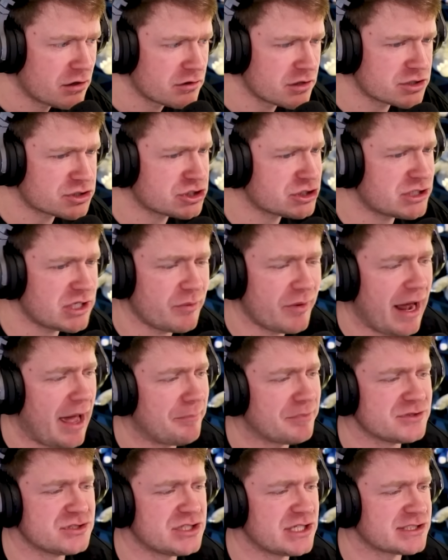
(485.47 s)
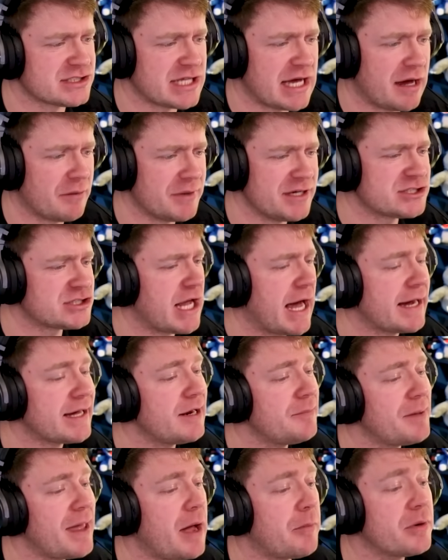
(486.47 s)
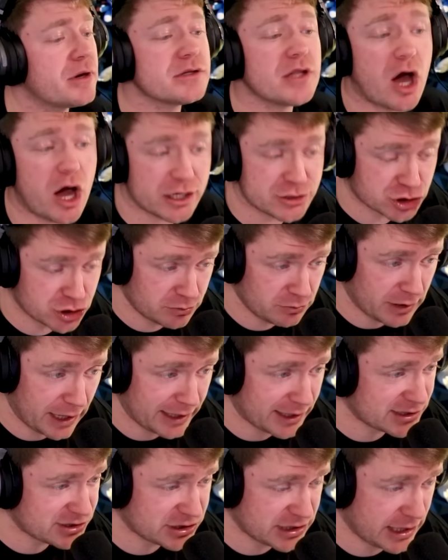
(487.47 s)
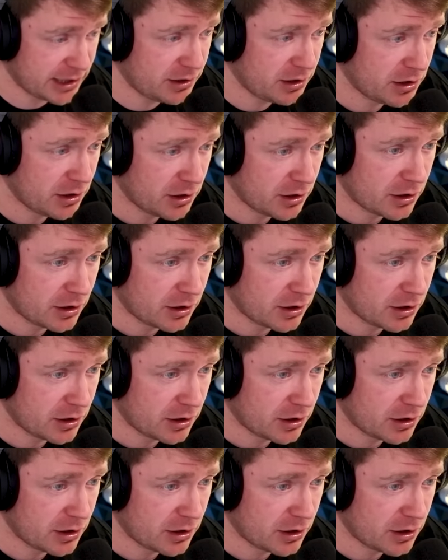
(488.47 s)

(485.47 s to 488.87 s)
Let's just see what happens this time. He's not gonna be able to launch him, like I said.